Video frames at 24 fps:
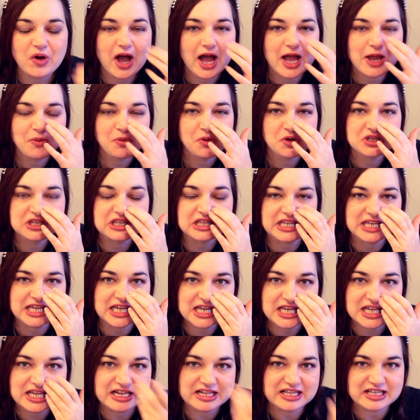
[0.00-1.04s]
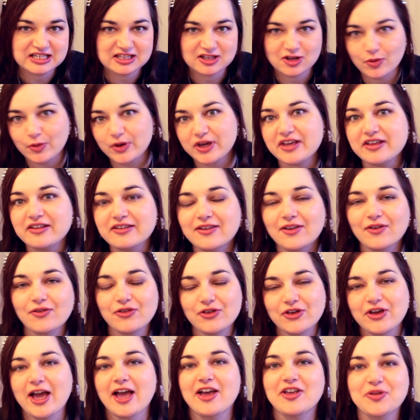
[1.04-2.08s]
I will link this quiz if you
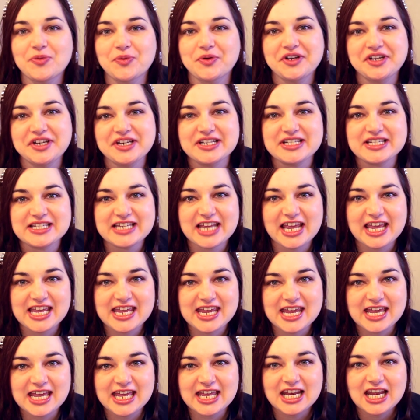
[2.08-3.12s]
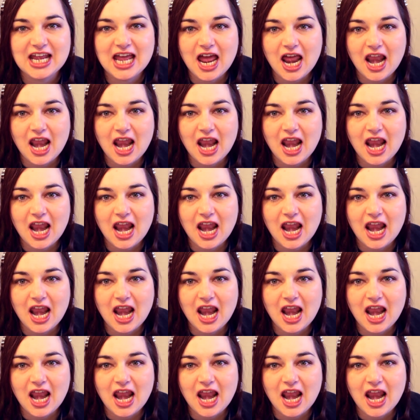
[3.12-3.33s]
guys wanted to take it.